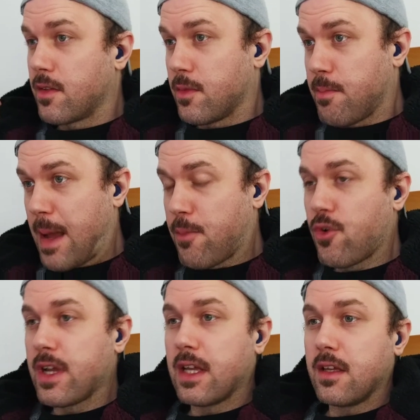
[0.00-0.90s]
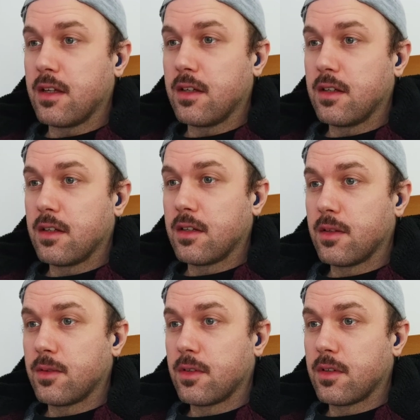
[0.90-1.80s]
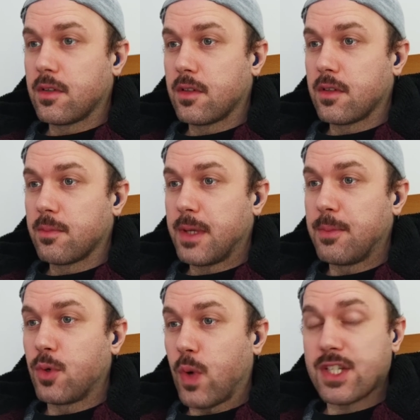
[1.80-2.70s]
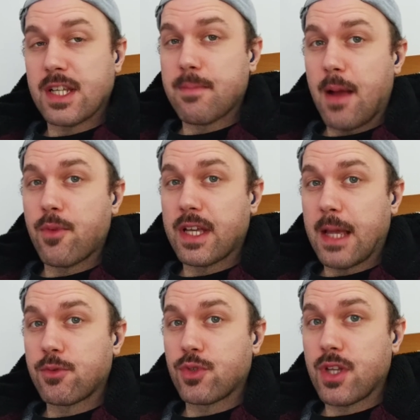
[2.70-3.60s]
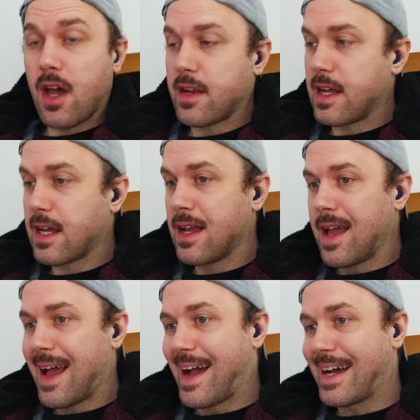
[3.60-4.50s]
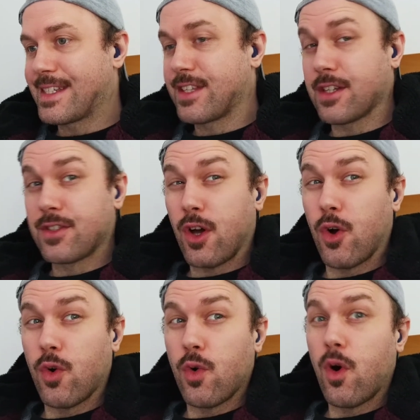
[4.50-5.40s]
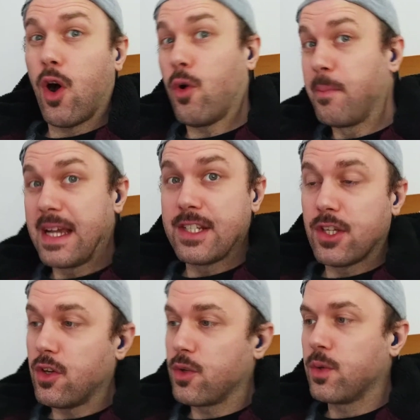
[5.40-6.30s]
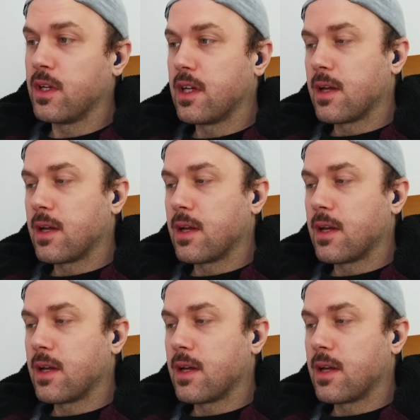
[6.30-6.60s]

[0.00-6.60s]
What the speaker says: Memory, people questioning memory keeps returning, as does the whole, oh, me too.